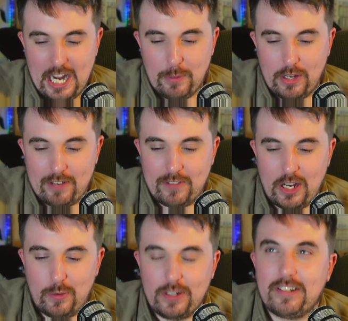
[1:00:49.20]
not
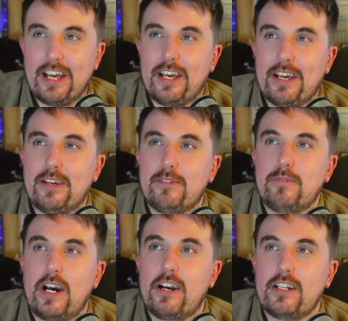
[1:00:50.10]
following
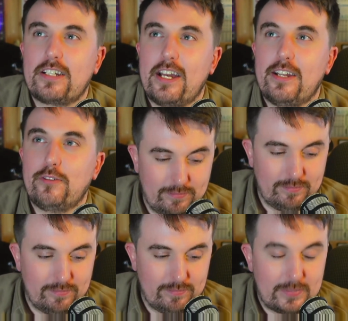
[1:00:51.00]
Ireland kind of
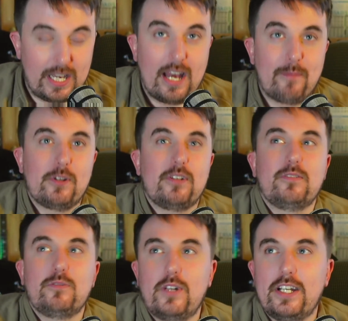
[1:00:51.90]
hammered
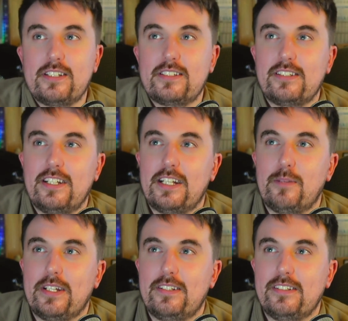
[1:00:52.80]
Wales a little
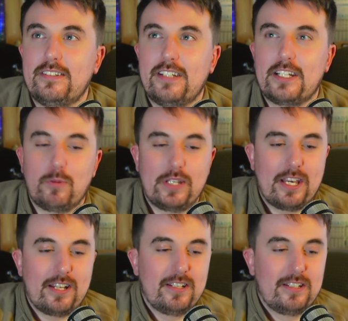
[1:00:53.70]
bit at the
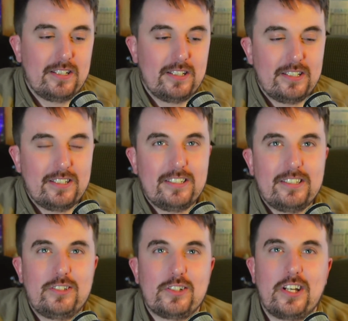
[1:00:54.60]
weekend.
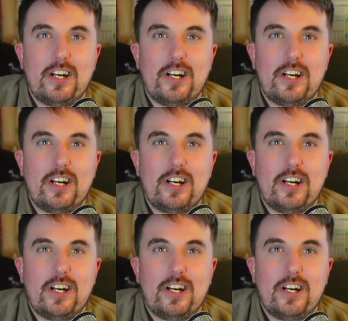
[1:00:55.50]
Just gone